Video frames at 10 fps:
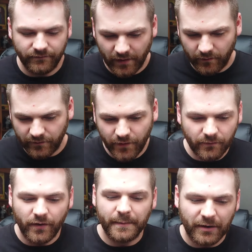It
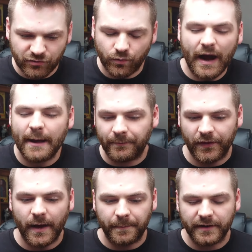felt very much
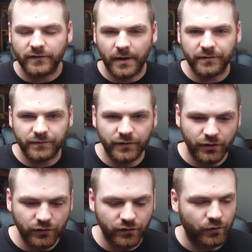wrapped up in terms of a
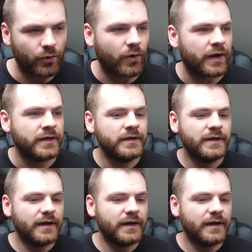good story.